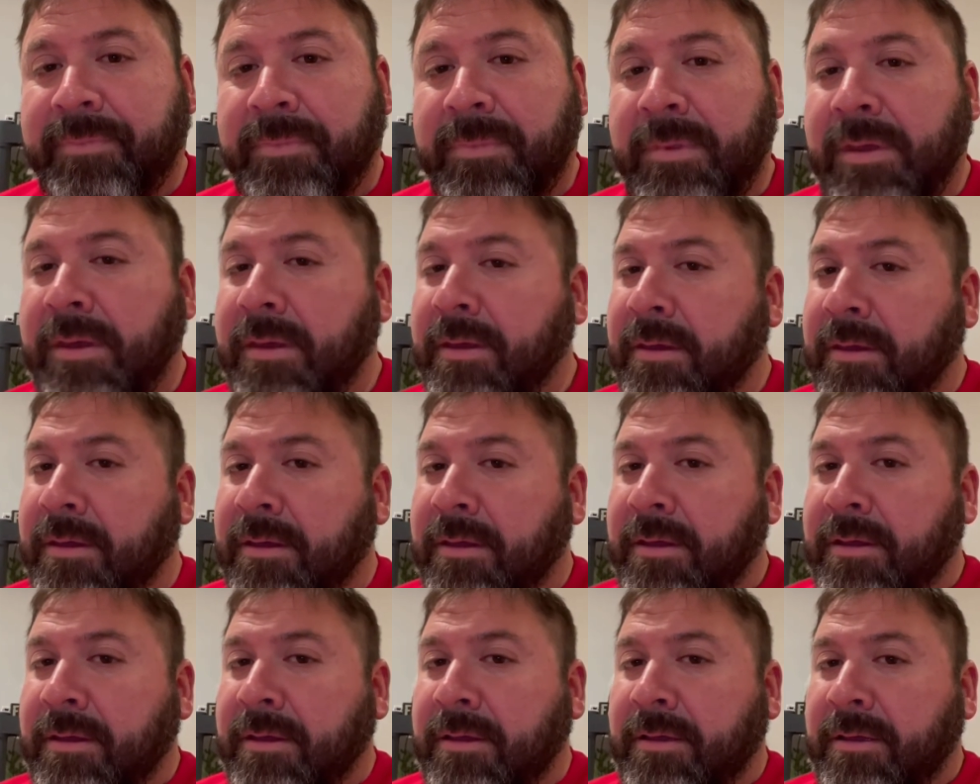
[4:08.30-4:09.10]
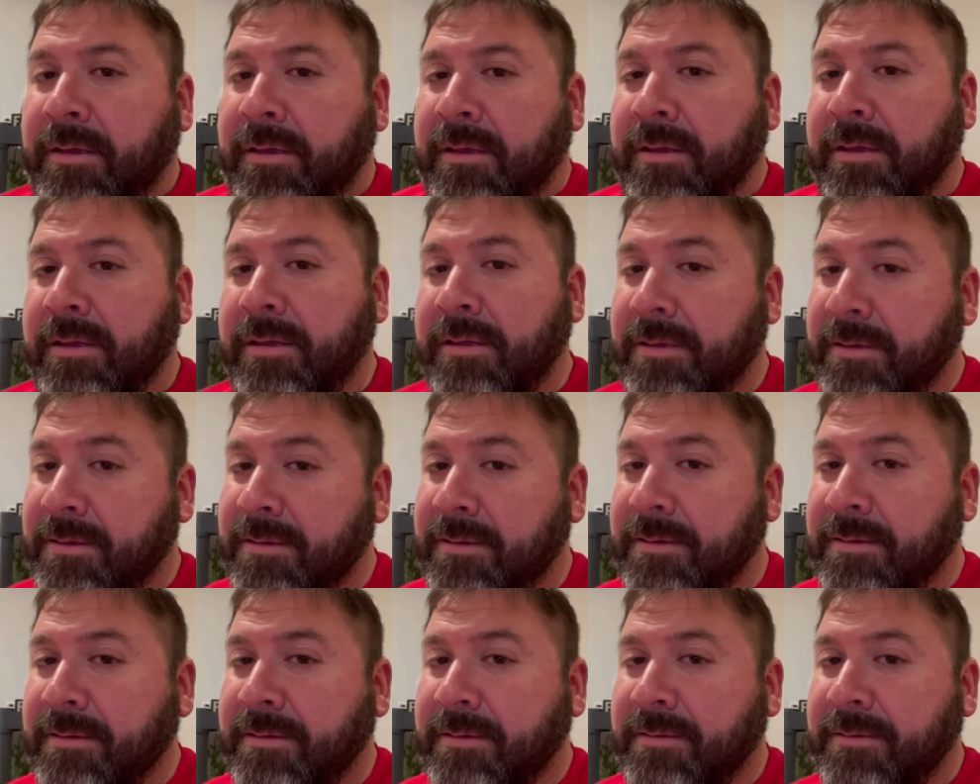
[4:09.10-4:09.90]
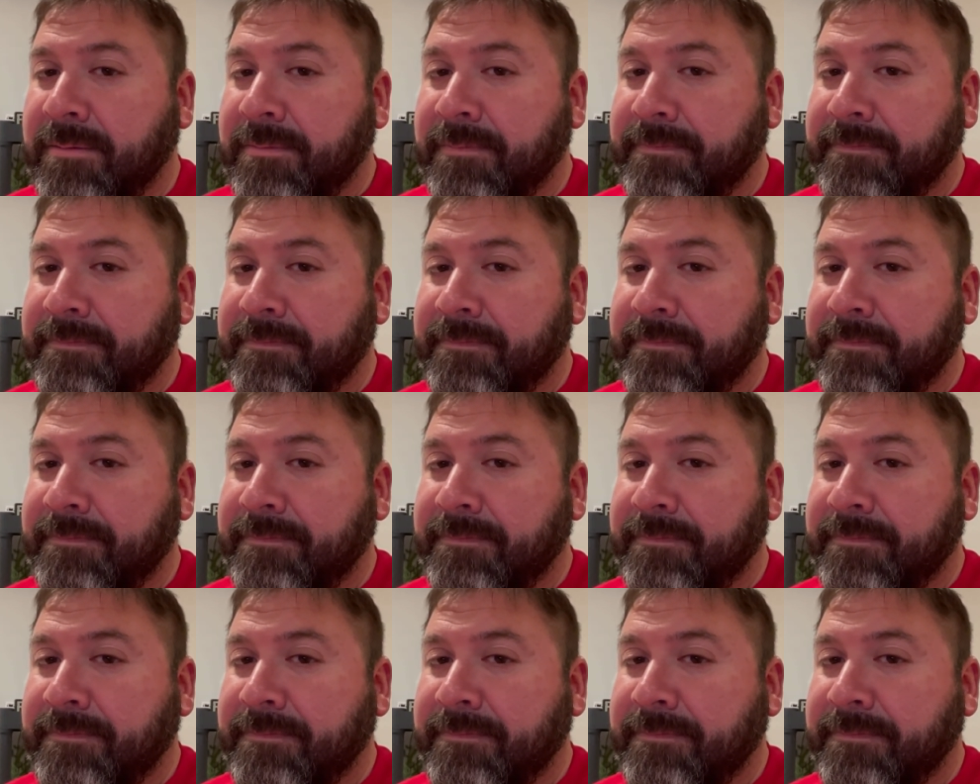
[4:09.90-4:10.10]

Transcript: (silence)